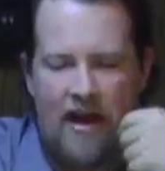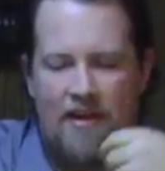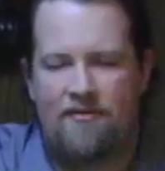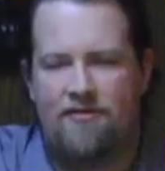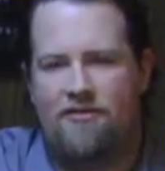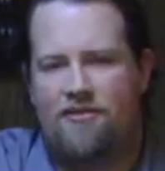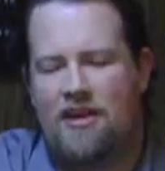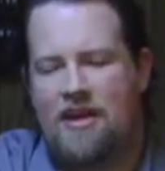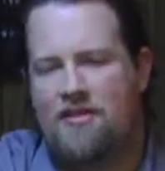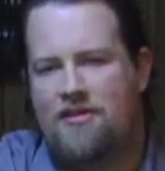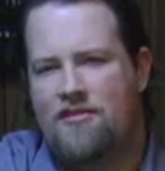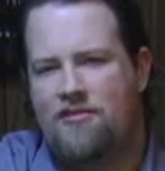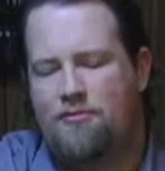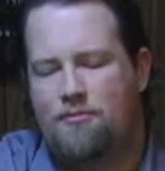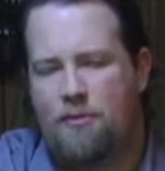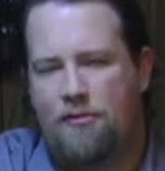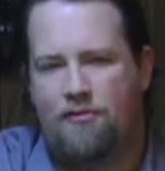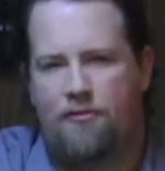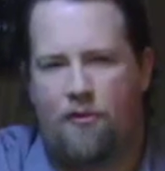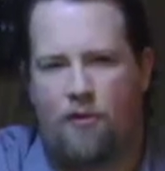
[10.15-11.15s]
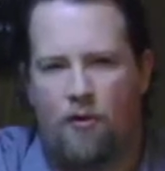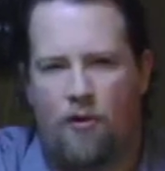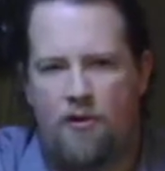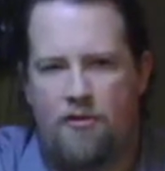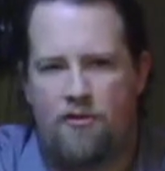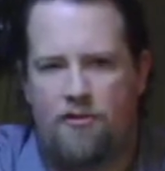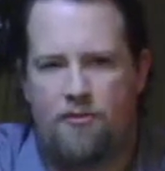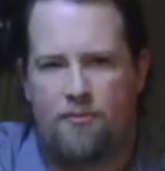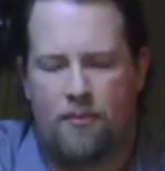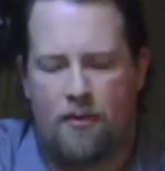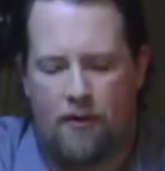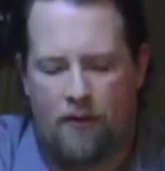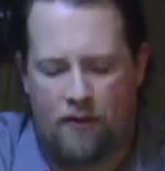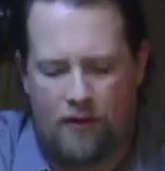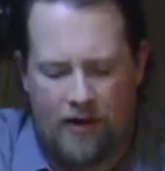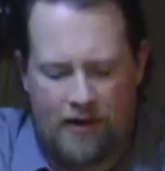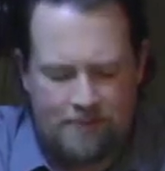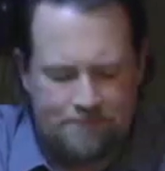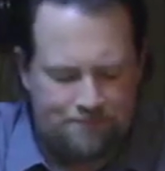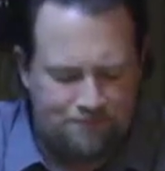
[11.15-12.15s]
I've said this before on this
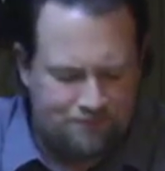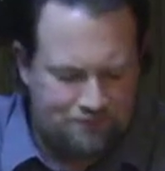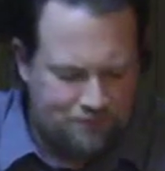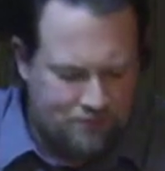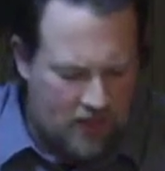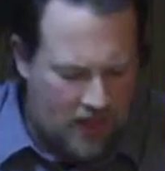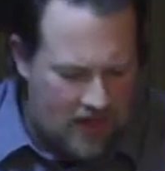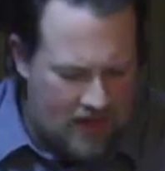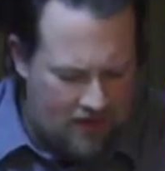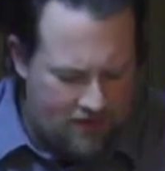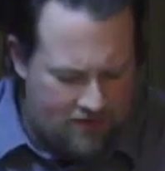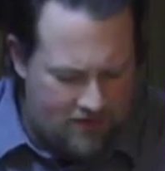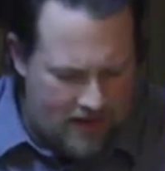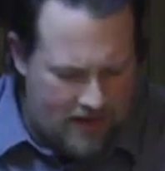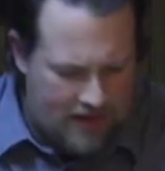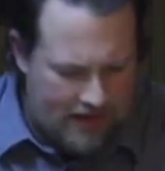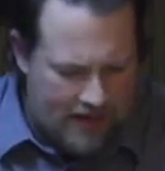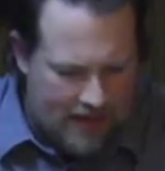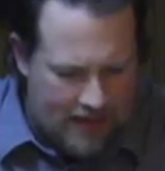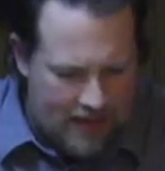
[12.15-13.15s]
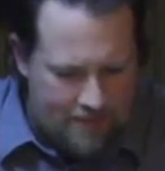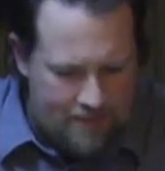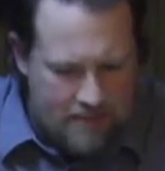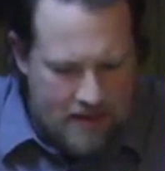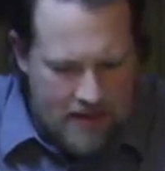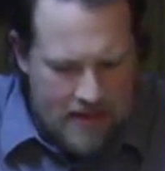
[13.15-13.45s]
program, and I'll say it again.